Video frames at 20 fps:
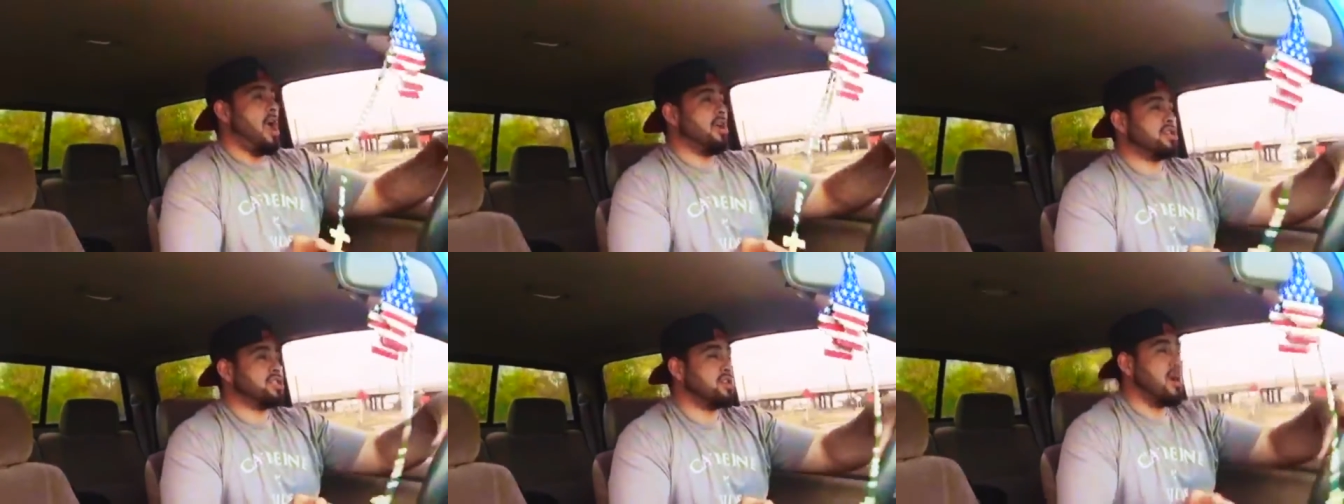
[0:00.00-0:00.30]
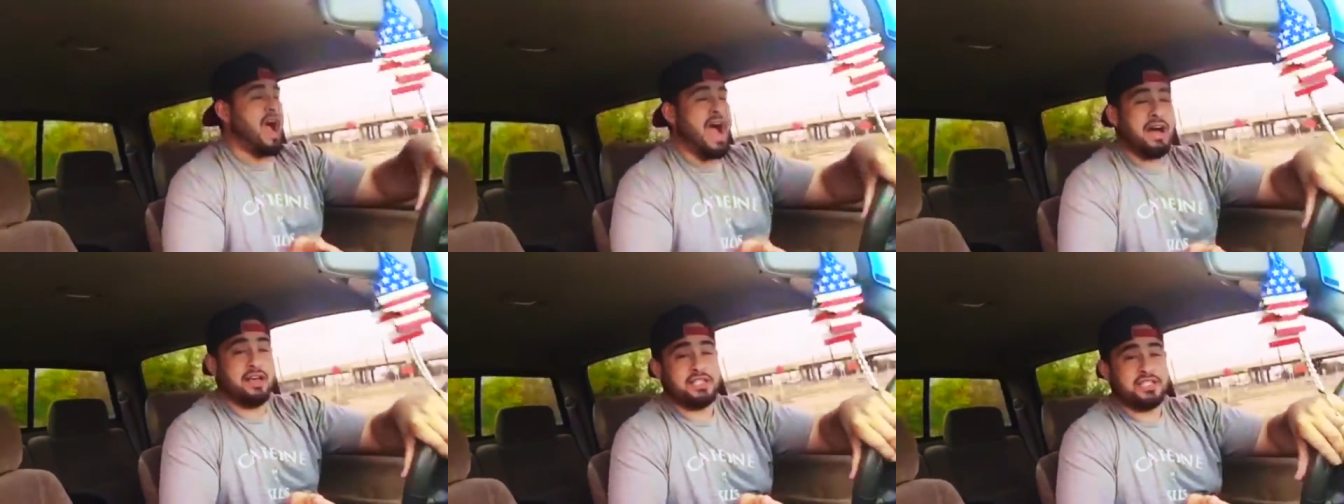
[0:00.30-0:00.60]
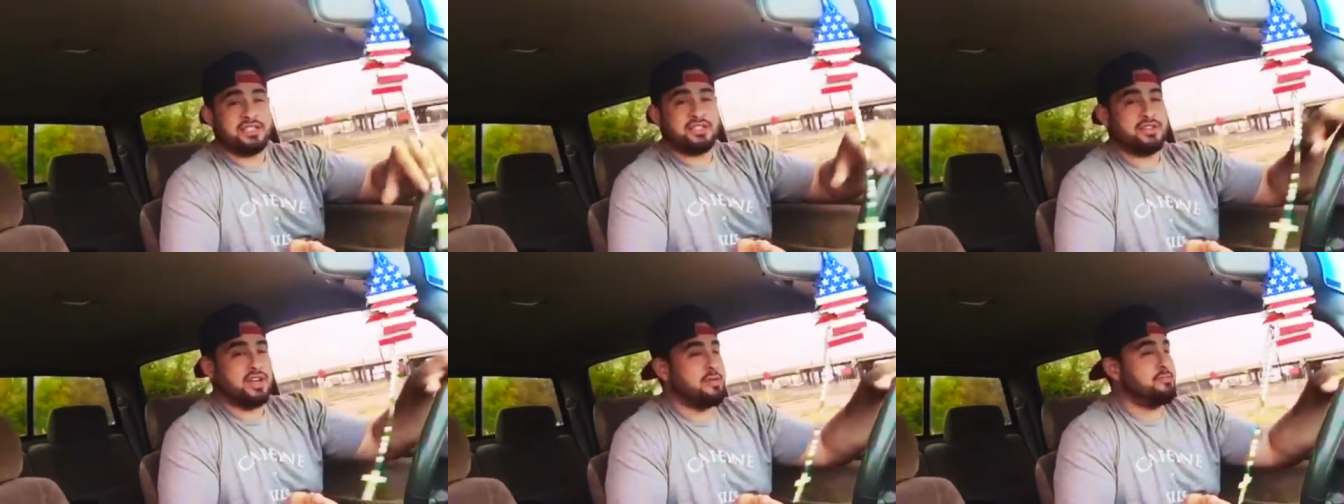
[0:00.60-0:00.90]
trials
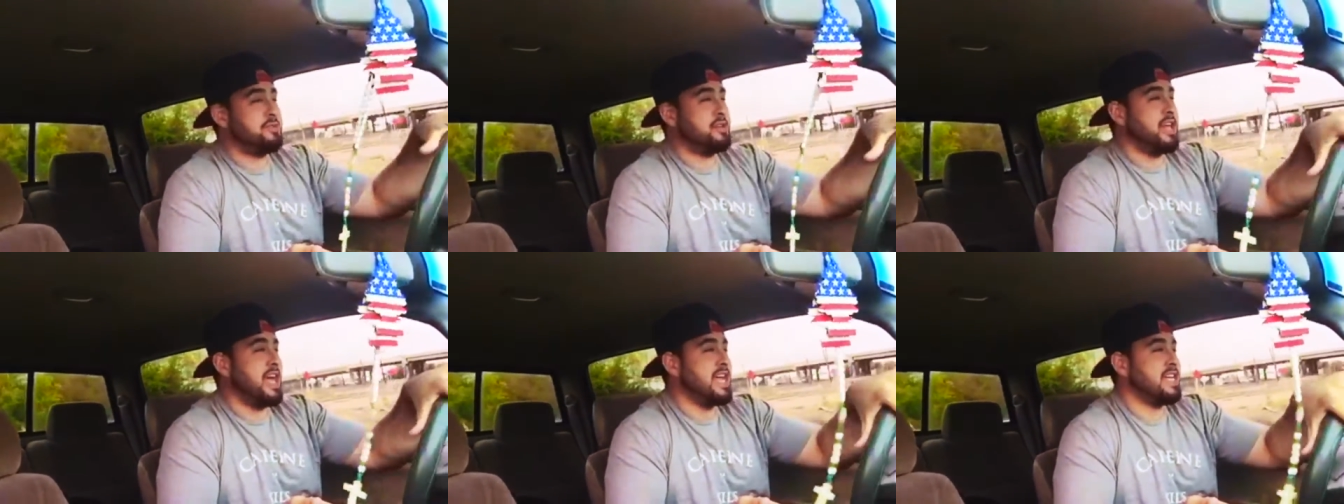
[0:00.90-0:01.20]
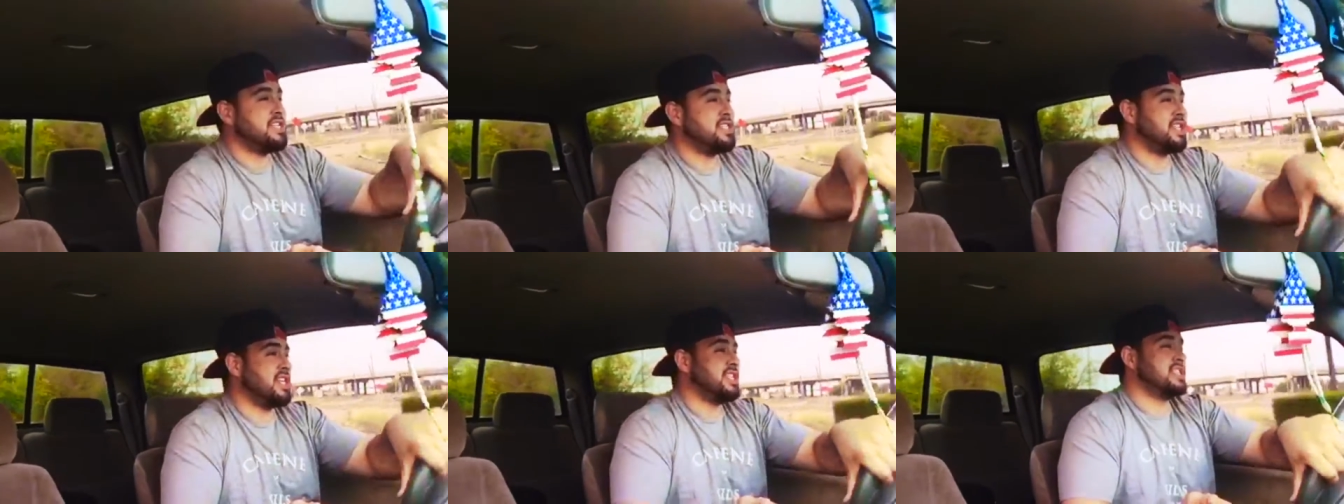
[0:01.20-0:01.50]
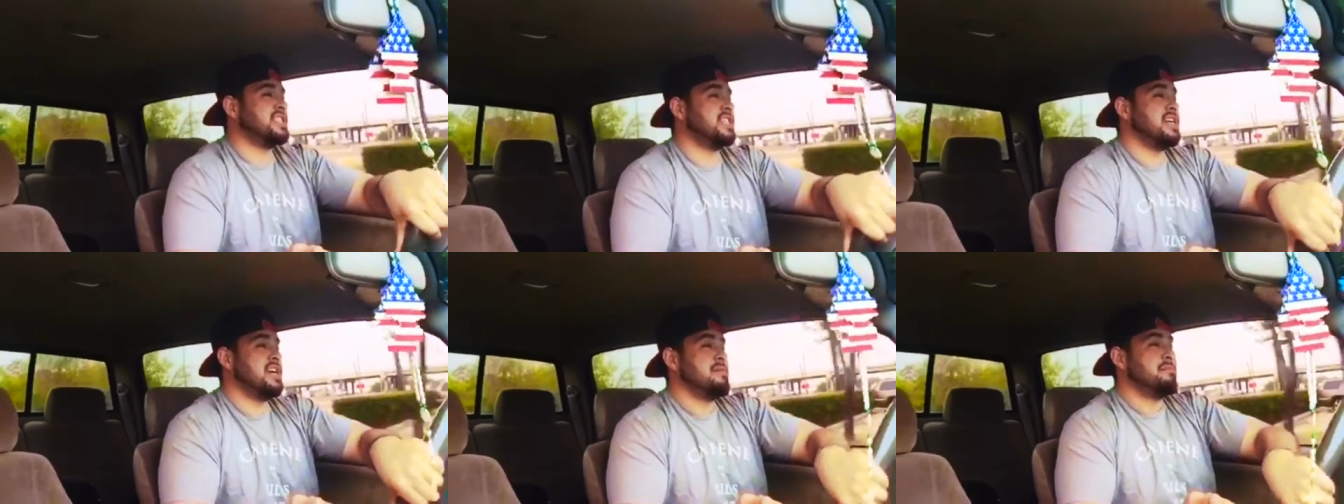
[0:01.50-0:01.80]
and
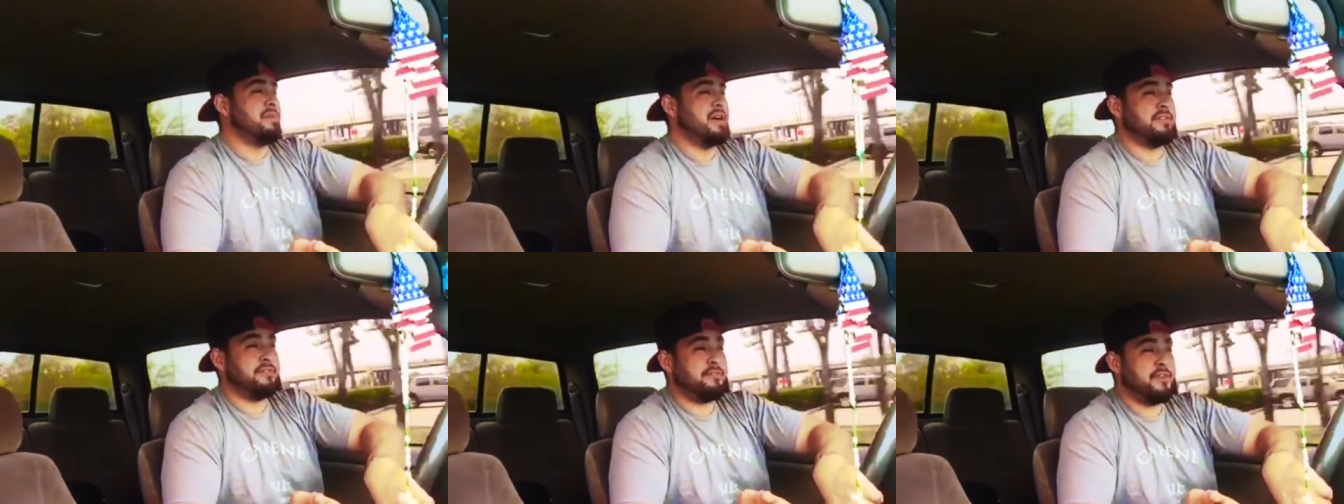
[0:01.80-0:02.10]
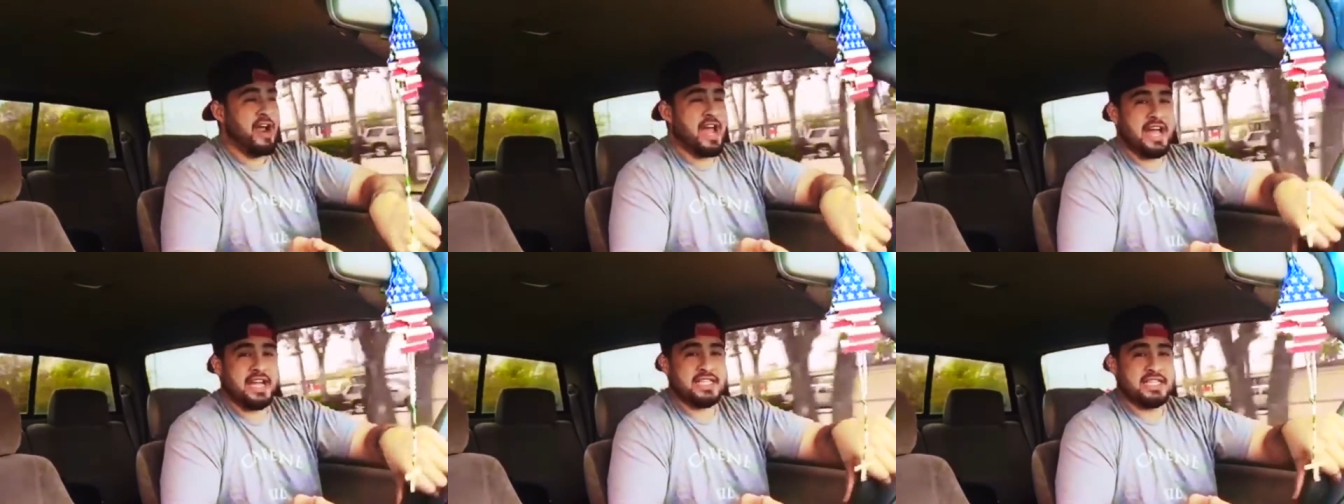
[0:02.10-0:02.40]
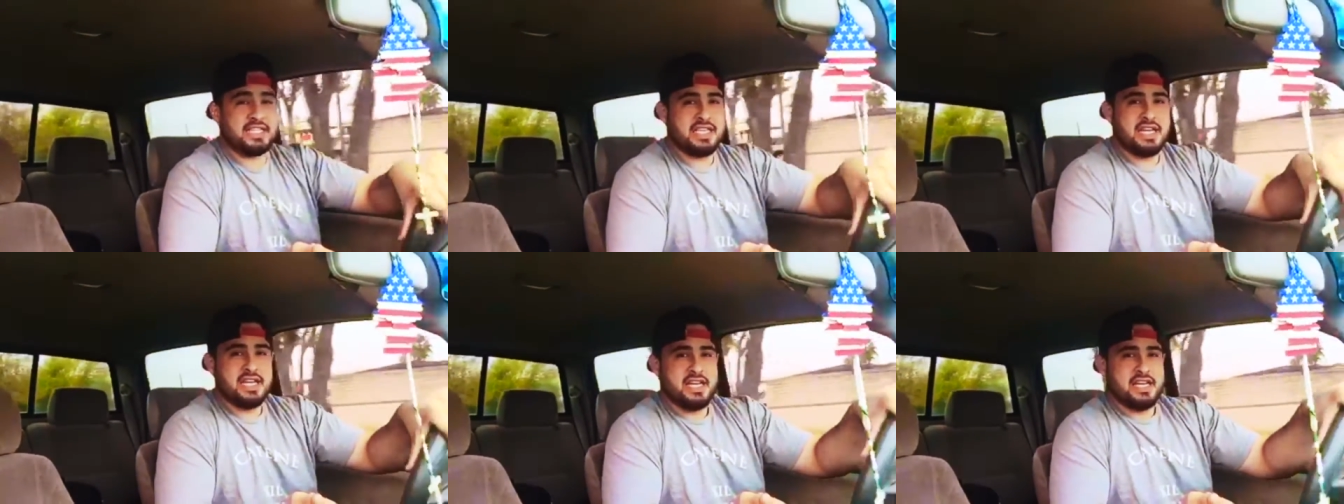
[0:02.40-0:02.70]
tribulations, my friends,